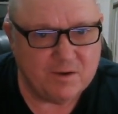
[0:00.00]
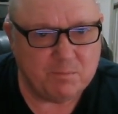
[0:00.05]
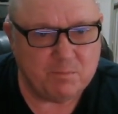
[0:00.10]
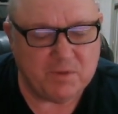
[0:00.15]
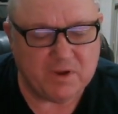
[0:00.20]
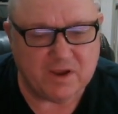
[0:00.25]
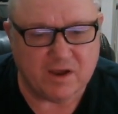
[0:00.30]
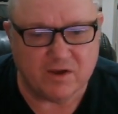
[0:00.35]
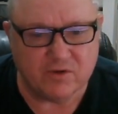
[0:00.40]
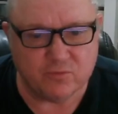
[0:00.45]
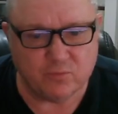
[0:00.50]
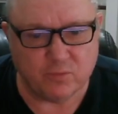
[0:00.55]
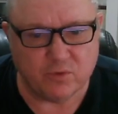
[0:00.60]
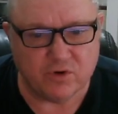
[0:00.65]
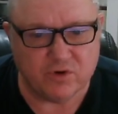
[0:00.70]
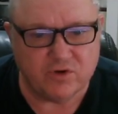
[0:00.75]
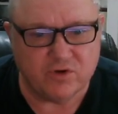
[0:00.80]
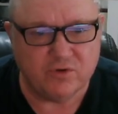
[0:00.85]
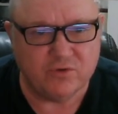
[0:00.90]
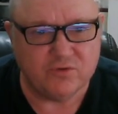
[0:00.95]
Because
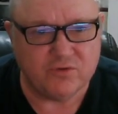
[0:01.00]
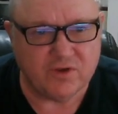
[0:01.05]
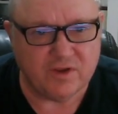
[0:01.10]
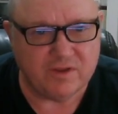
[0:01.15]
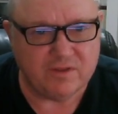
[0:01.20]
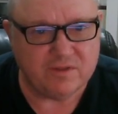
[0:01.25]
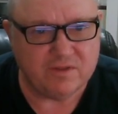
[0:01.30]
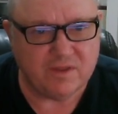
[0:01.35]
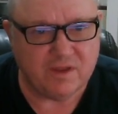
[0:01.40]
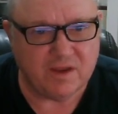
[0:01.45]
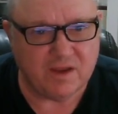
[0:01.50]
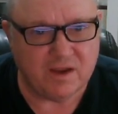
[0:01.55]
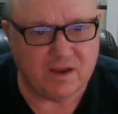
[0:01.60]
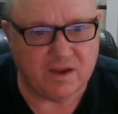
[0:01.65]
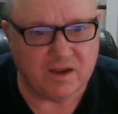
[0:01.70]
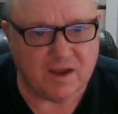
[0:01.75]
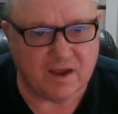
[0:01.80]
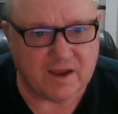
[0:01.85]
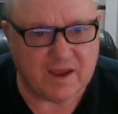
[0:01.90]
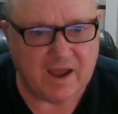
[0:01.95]
we're using
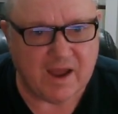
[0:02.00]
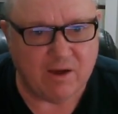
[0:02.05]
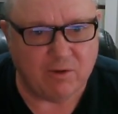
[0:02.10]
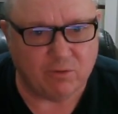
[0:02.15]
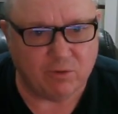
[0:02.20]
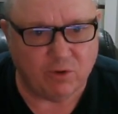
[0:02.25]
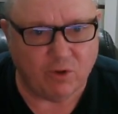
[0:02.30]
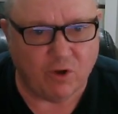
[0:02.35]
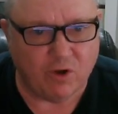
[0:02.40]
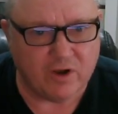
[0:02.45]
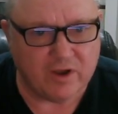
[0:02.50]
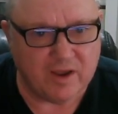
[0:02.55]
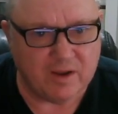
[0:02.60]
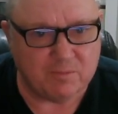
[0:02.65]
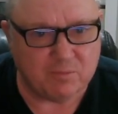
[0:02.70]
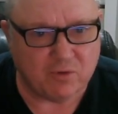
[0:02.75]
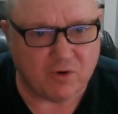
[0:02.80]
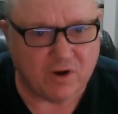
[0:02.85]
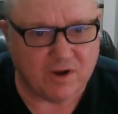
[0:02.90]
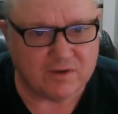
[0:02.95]
the account
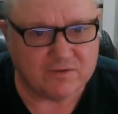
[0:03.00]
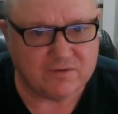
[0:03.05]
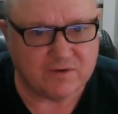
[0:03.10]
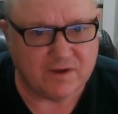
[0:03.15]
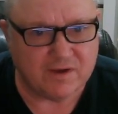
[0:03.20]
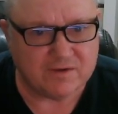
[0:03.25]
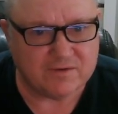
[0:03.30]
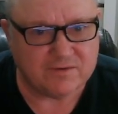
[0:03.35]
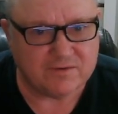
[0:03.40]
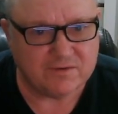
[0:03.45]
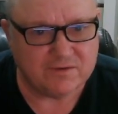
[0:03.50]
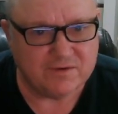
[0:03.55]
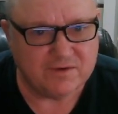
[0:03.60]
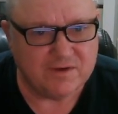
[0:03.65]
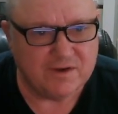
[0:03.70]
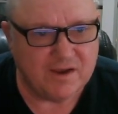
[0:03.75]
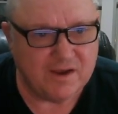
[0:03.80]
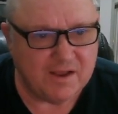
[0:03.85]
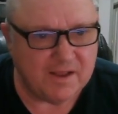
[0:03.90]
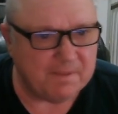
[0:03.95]
login process,
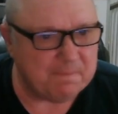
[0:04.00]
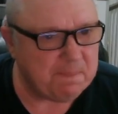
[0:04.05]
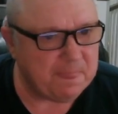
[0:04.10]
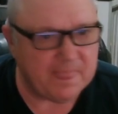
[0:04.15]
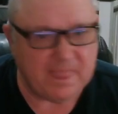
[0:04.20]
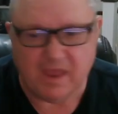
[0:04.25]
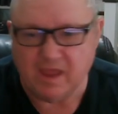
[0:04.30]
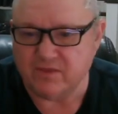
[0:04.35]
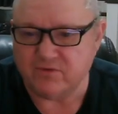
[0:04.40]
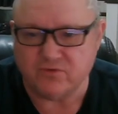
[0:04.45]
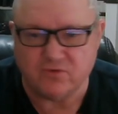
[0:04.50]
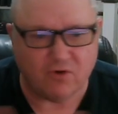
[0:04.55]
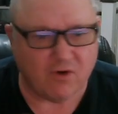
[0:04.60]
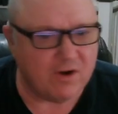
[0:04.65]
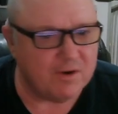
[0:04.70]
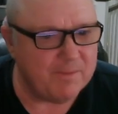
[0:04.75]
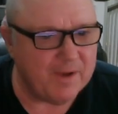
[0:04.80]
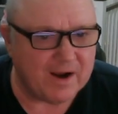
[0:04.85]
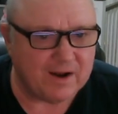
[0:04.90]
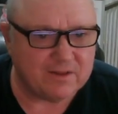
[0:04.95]
it's
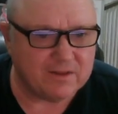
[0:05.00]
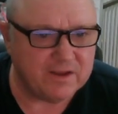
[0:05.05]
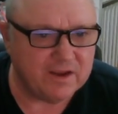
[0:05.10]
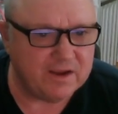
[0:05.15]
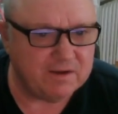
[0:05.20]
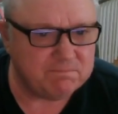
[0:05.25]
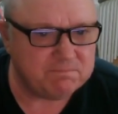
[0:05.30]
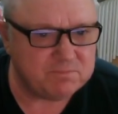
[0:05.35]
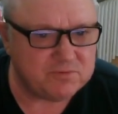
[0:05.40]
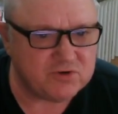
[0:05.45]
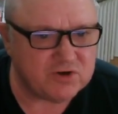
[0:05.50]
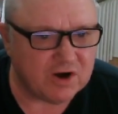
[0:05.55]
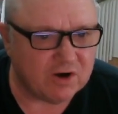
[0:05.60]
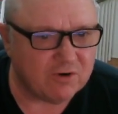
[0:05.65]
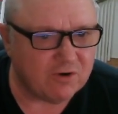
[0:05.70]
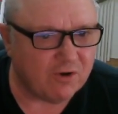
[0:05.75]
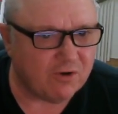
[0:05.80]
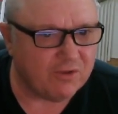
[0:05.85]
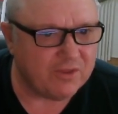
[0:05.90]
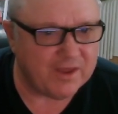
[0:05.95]
automatically
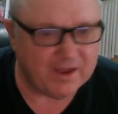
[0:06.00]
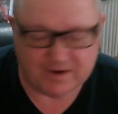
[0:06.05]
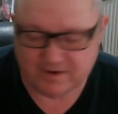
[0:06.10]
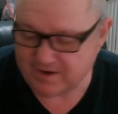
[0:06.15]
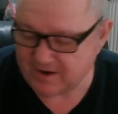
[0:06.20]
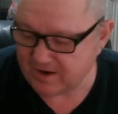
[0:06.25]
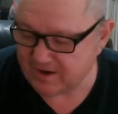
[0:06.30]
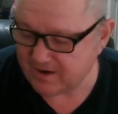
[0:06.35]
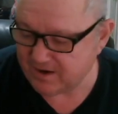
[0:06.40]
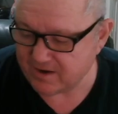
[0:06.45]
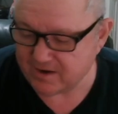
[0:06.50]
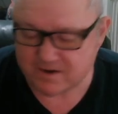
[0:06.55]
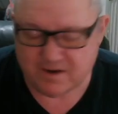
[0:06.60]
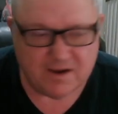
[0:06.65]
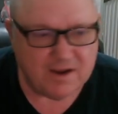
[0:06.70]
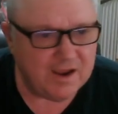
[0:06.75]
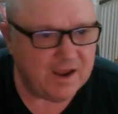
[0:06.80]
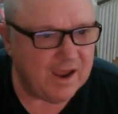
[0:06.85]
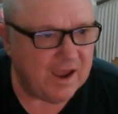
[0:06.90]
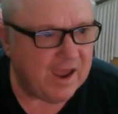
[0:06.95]
shared all that data,
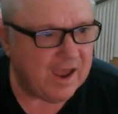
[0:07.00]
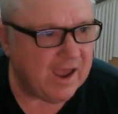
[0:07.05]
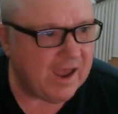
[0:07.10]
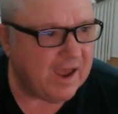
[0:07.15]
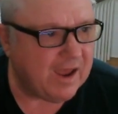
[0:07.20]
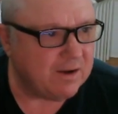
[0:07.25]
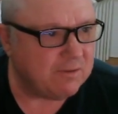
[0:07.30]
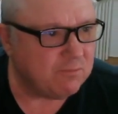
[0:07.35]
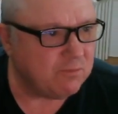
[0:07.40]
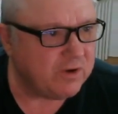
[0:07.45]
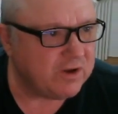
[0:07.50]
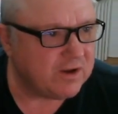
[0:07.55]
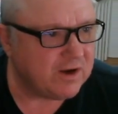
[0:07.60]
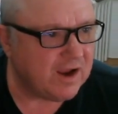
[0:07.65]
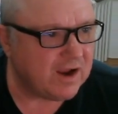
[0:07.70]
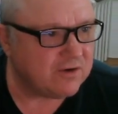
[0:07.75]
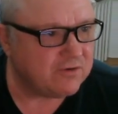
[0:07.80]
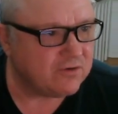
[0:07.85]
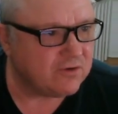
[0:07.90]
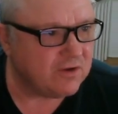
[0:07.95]
and we could
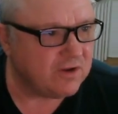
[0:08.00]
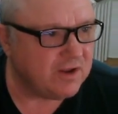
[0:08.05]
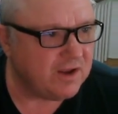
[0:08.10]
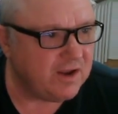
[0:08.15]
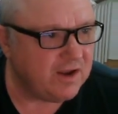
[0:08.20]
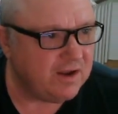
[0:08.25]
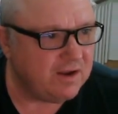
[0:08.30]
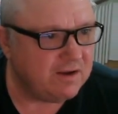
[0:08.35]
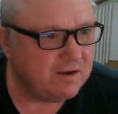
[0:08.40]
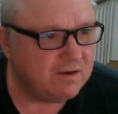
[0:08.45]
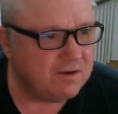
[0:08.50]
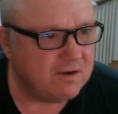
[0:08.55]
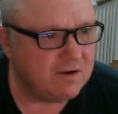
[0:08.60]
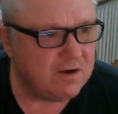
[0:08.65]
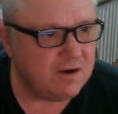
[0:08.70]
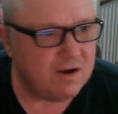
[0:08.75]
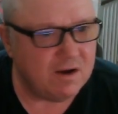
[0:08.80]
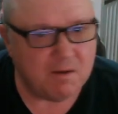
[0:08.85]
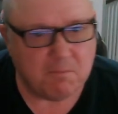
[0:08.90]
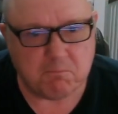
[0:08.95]
actually
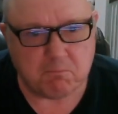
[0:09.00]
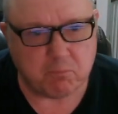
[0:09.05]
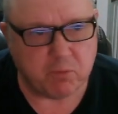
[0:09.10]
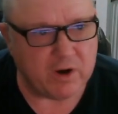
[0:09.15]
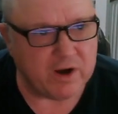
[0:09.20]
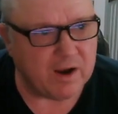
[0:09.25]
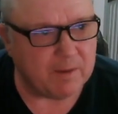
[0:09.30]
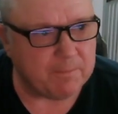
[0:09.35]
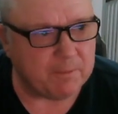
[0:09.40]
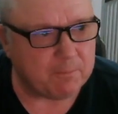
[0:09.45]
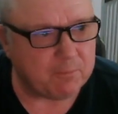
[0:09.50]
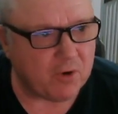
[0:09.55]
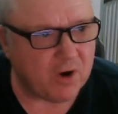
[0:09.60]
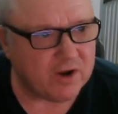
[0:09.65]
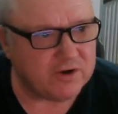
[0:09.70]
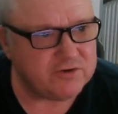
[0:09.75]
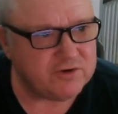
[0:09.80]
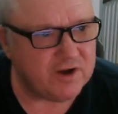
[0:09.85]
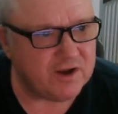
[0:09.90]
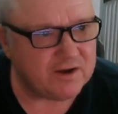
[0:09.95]
bring up a
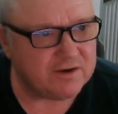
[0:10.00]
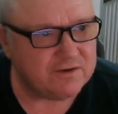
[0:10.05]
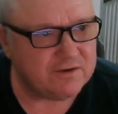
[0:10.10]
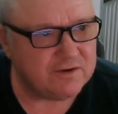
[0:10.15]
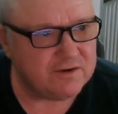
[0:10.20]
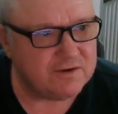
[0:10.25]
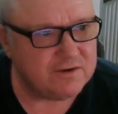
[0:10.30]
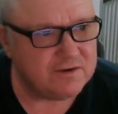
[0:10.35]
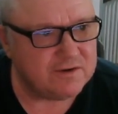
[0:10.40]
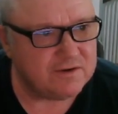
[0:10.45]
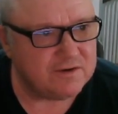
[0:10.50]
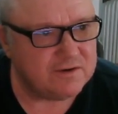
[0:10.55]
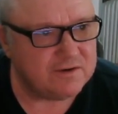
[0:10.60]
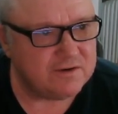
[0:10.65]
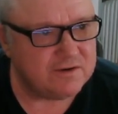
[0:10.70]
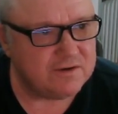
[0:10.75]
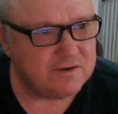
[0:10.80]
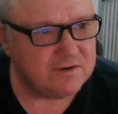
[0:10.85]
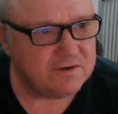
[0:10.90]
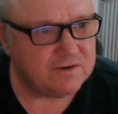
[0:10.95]
project
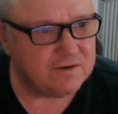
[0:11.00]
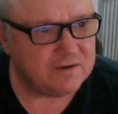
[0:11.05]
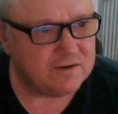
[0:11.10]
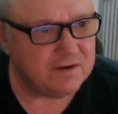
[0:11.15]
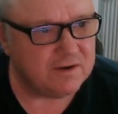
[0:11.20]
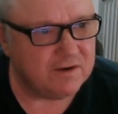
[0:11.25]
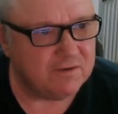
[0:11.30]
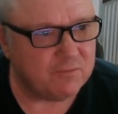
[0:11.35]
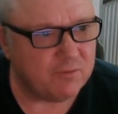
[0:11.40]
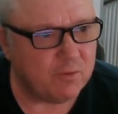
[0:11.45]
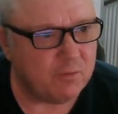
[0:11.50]
if we